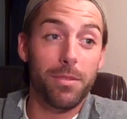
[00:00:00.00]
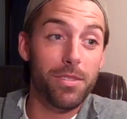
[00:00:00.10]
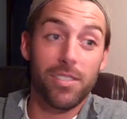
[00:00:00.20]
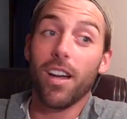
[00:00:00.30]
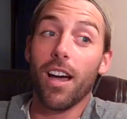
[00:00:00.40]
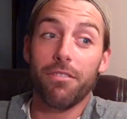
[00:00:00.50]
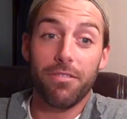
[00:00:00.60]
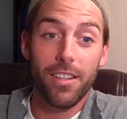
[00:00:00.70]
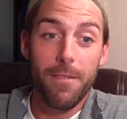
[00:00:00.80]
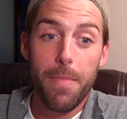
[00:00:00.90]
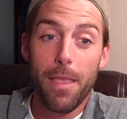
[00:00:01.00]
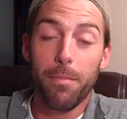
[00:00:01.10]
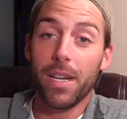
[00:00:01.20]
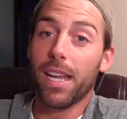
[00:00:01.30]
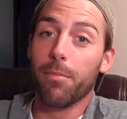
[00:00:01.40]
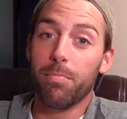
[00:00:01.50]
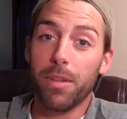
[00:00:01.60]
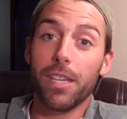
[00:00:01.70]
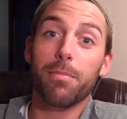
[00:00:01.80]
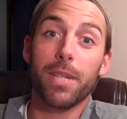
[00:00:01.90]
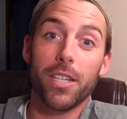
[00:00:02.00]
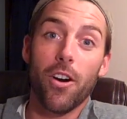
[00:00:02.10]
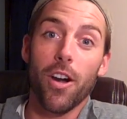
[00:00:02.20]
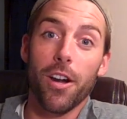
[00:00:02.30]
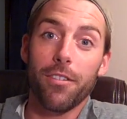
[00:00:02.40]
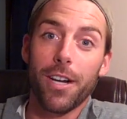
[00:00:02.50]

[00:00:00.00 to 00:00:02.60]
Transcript: He was tough, but he had a big, big heart,